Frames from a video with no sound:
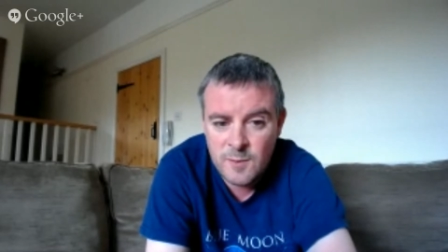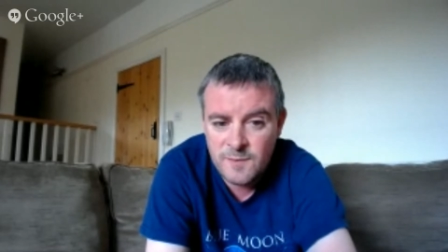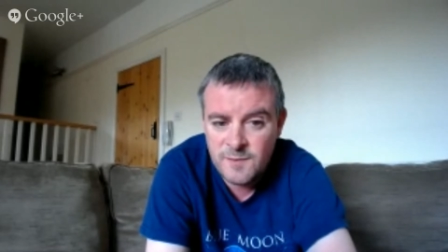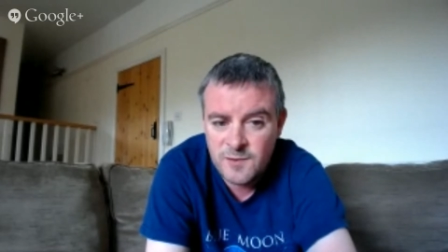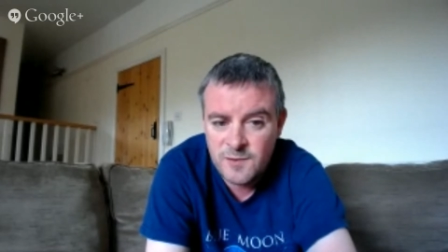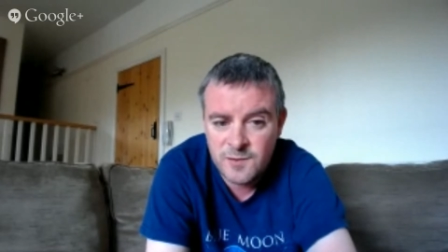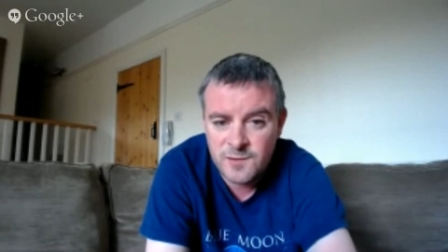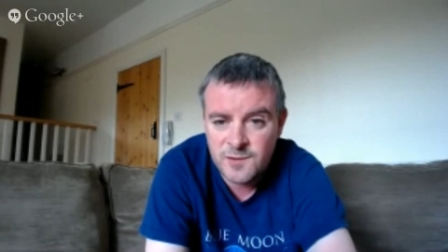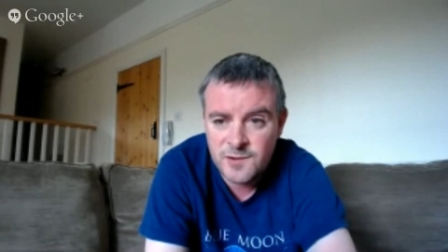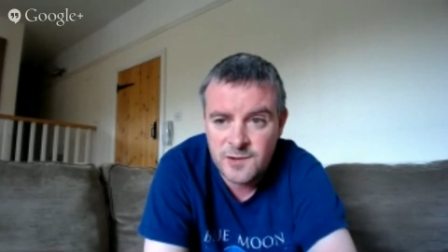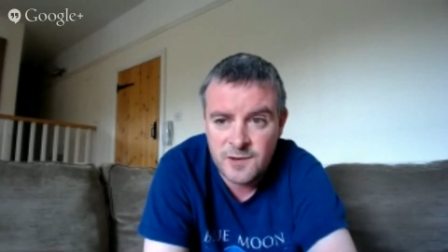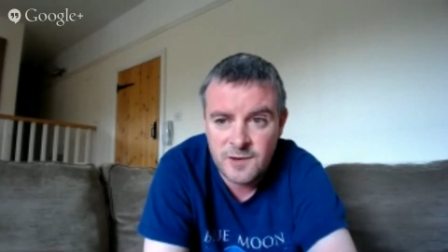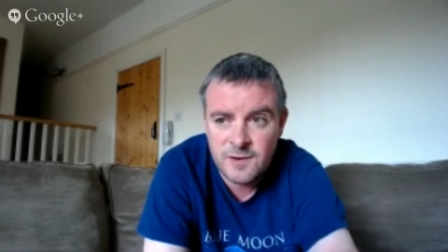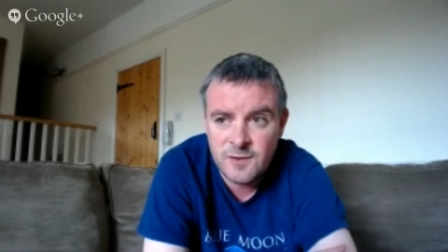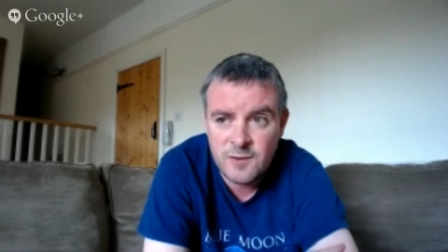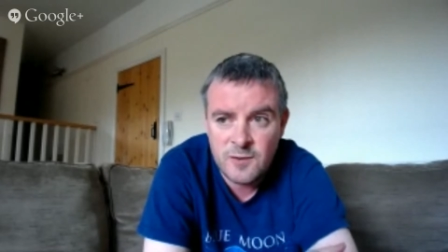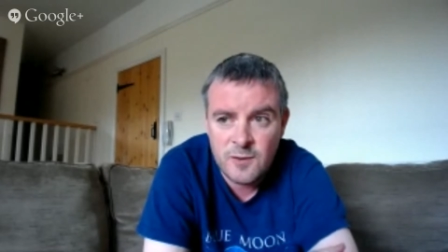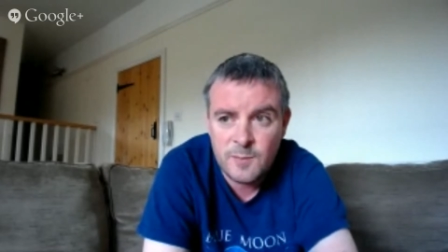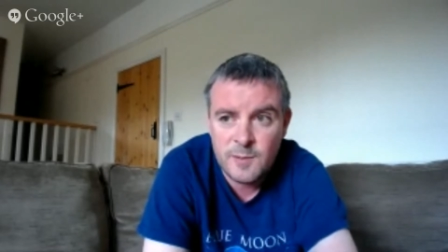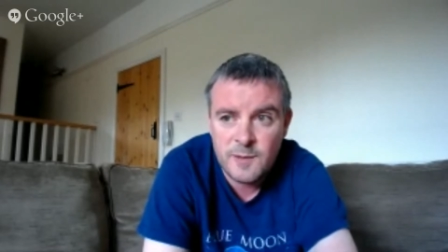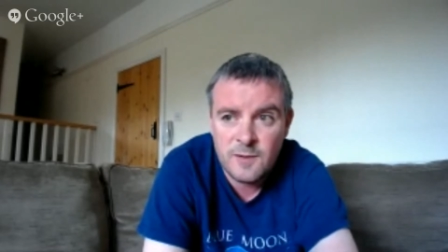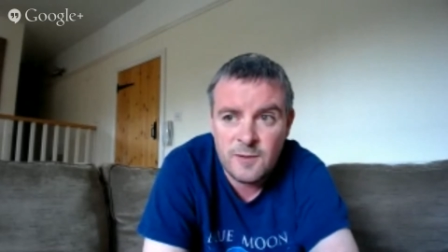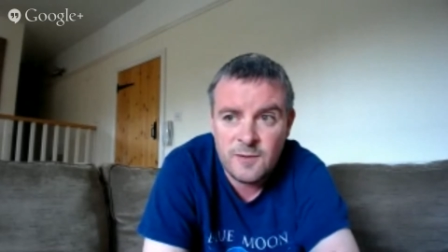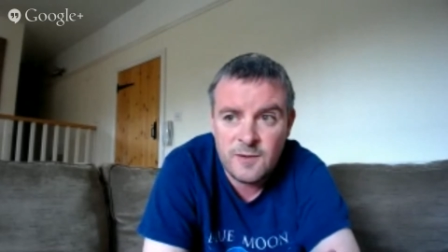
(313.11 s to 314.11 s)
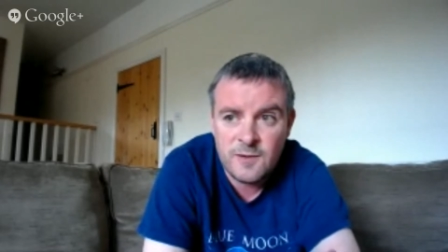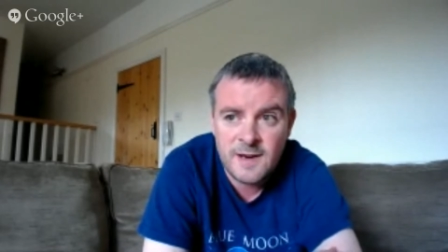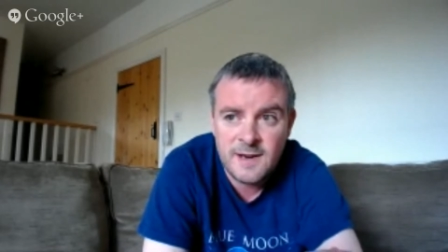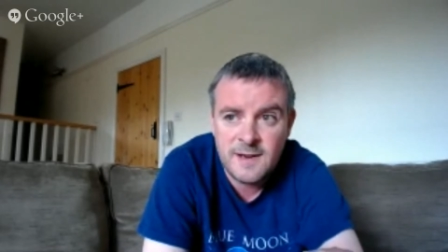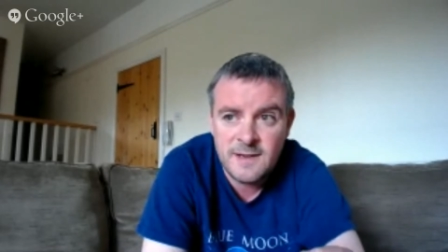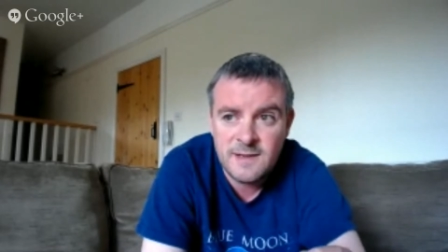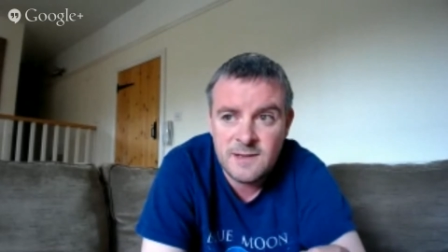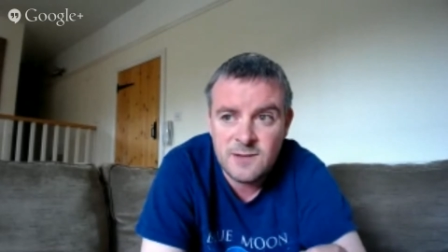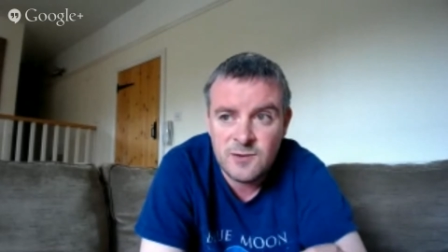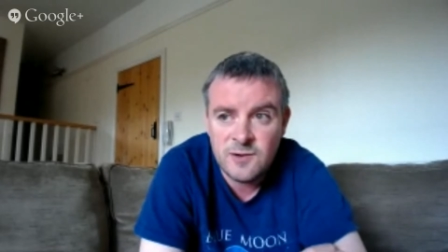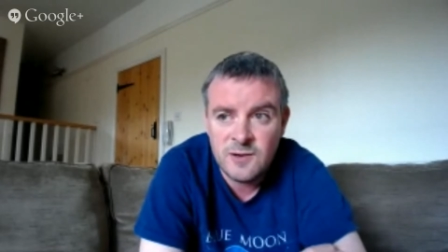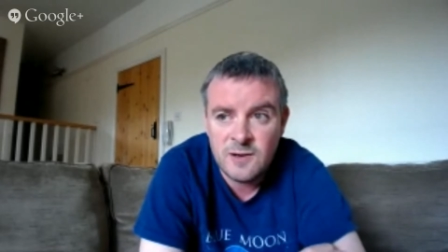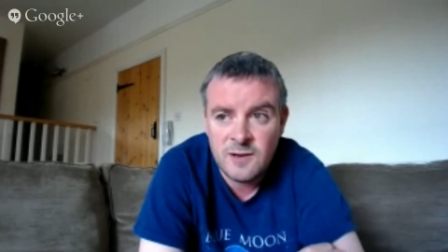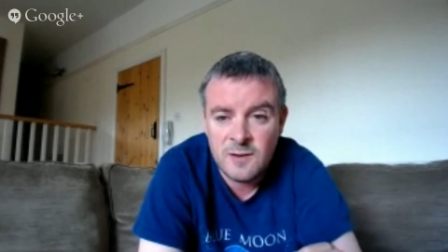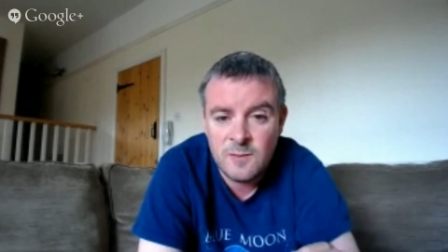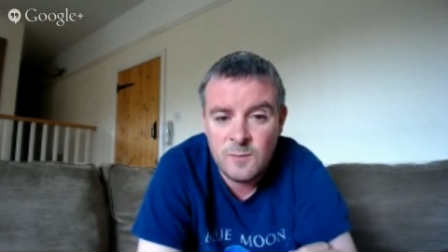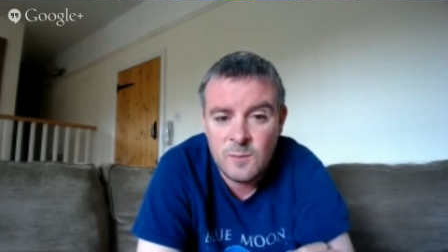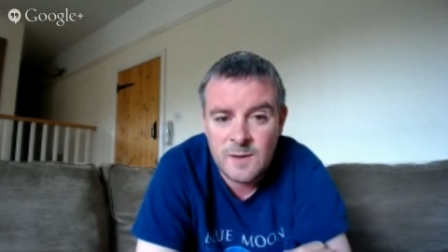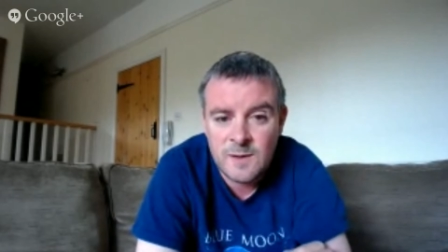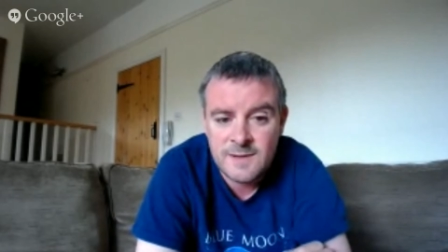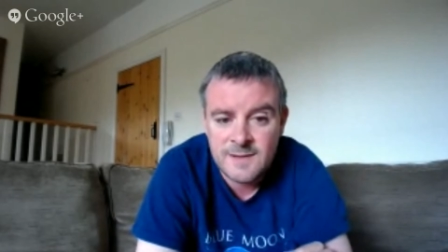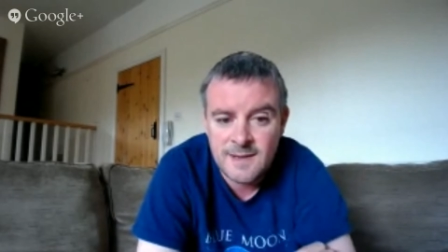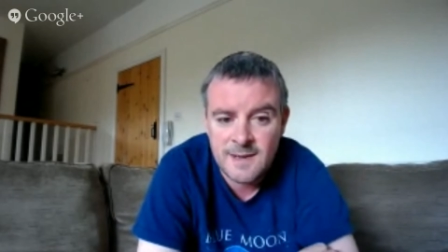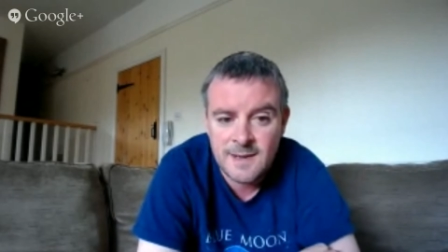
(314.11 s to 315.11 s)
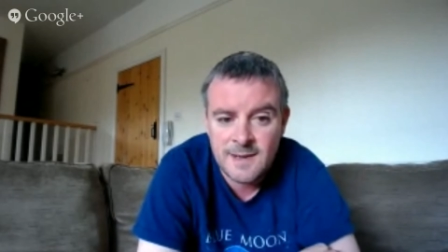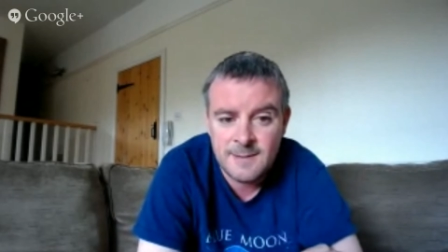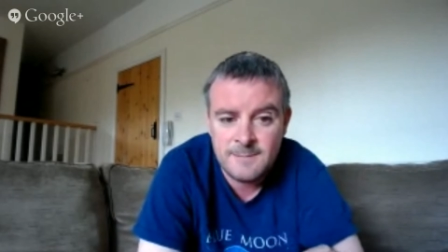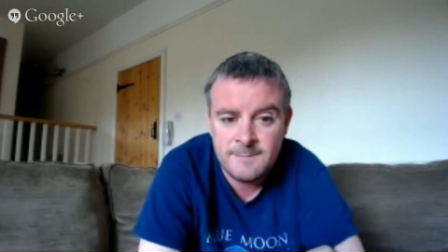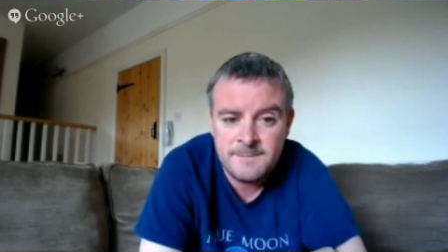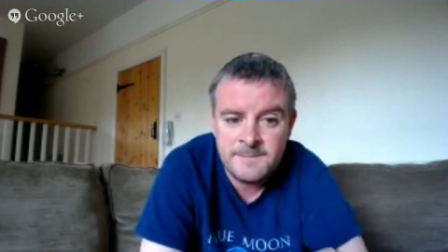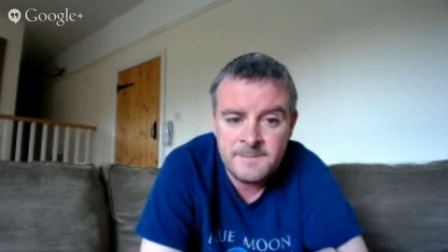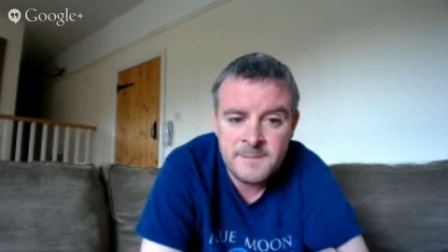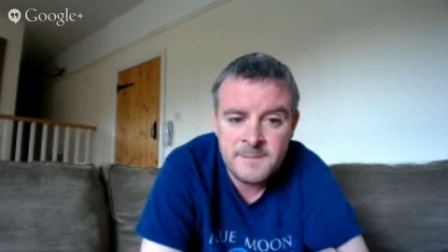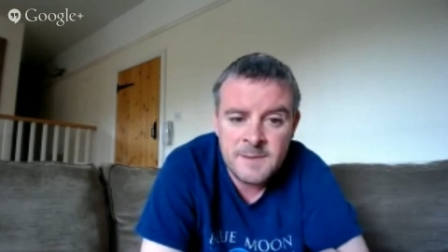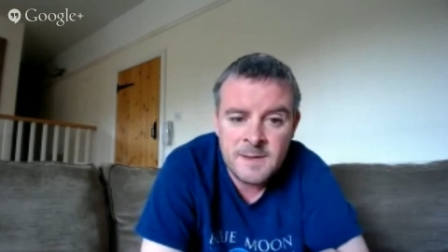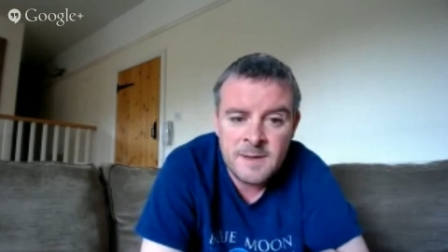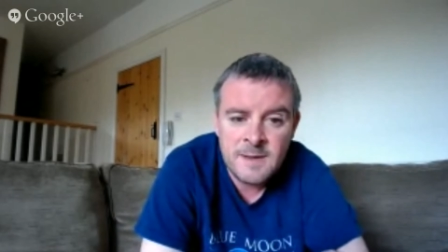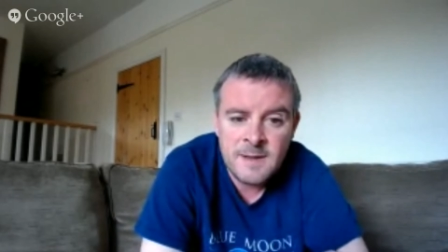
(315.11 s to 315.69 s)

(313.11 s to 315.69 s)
We've touched on a couple already, Sunderland, West Ham.